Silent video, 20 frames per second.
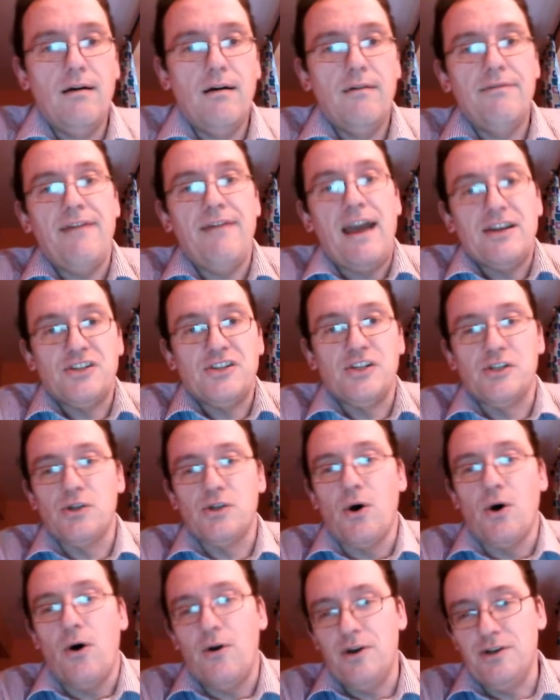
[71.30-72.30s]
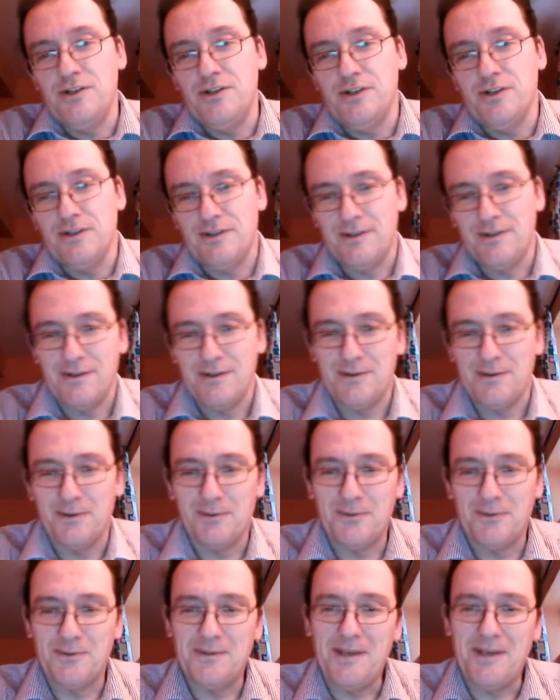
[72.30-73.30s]
fascist origins, so
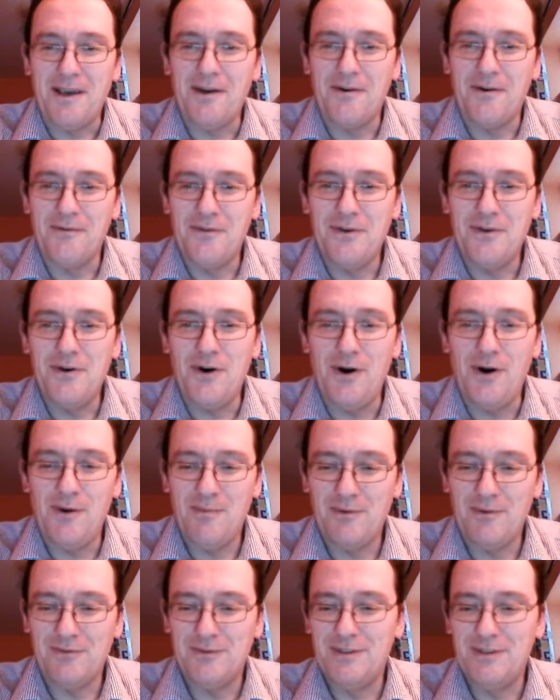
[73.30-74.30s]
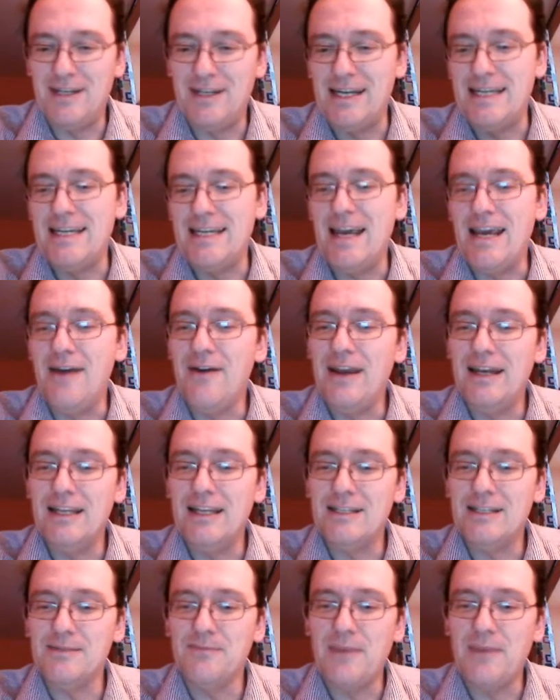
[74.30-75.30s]
to say, of the term of
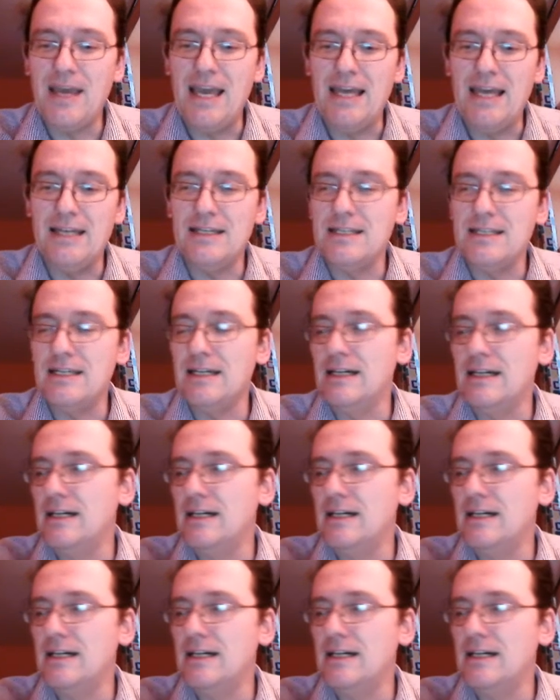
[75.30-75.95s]
totalitarianism, and